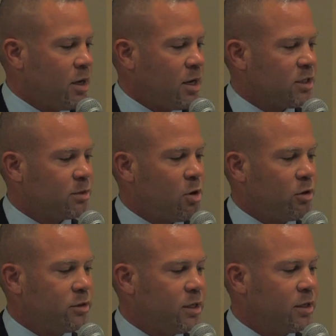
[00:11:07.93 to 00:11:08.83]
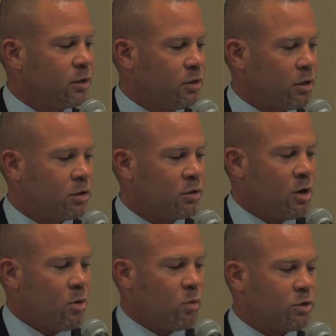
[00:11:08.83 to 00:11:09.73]
And small ticket cards,
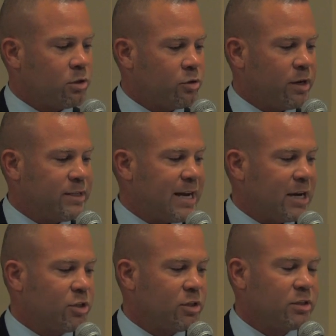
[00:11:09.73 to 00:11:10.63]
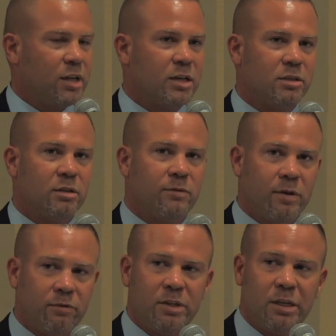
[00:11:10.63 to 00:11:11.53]
which are transactions less than
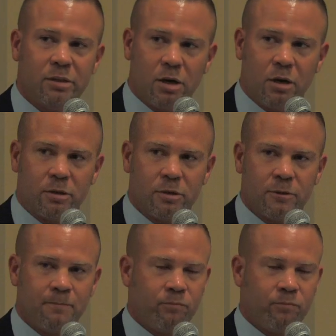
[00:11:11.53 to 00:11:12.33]
$15,